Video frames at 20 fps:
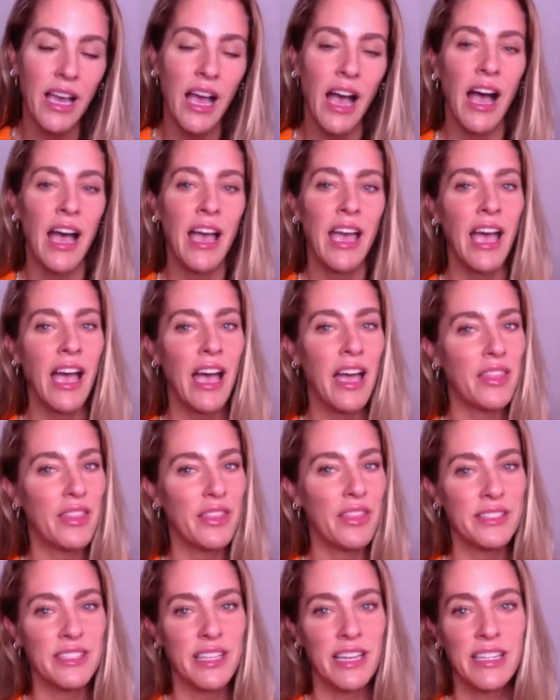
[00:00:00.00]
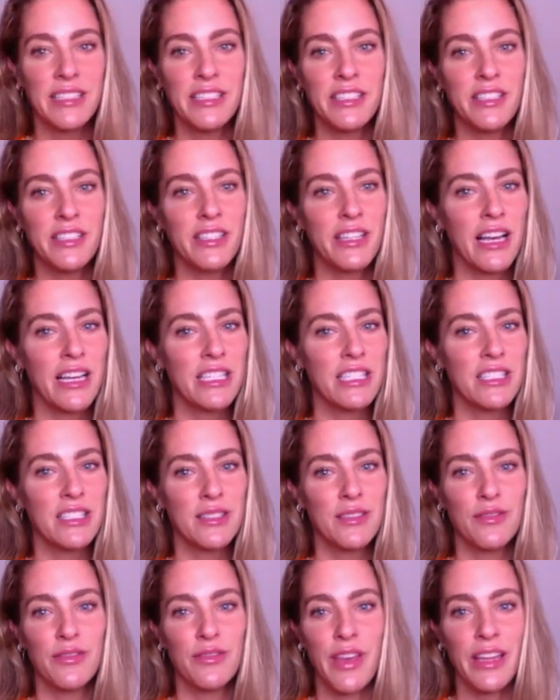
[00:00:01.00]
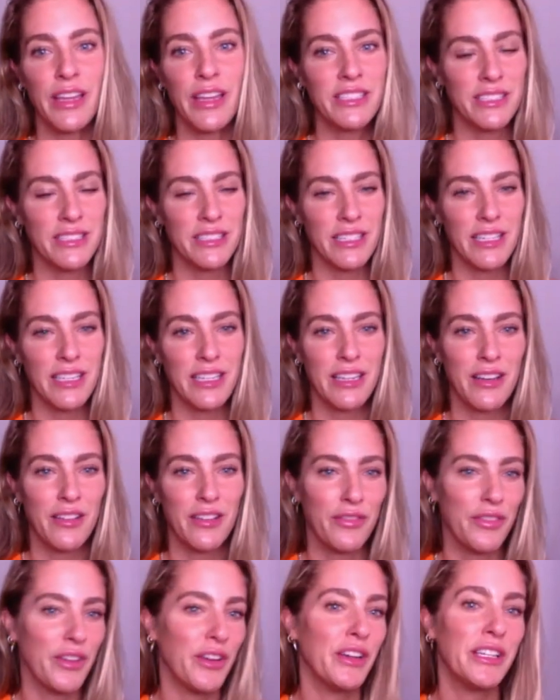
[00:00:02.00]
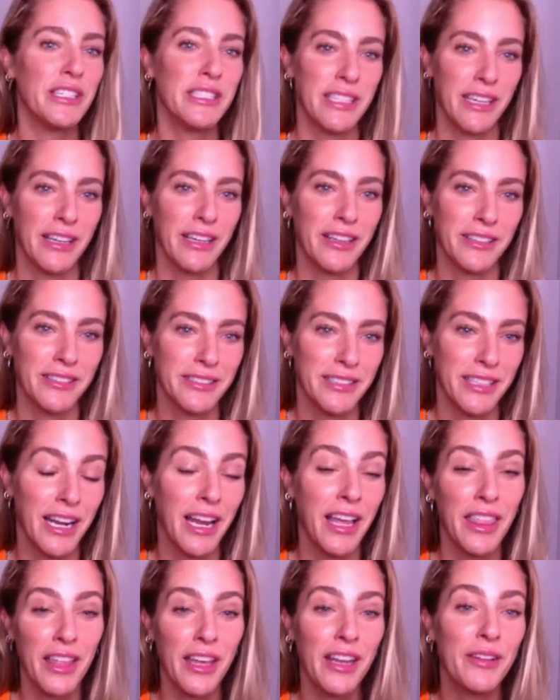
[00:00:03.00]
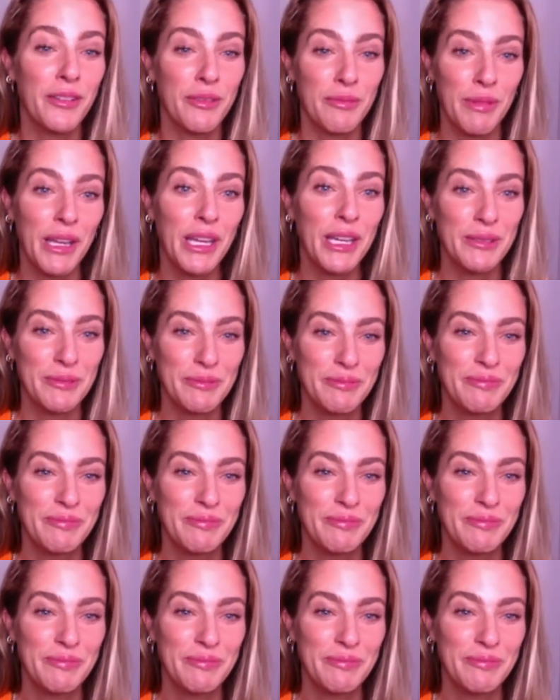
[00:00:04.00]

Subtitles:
I had this idealized fantasy, a fairy tale that I thought it would be.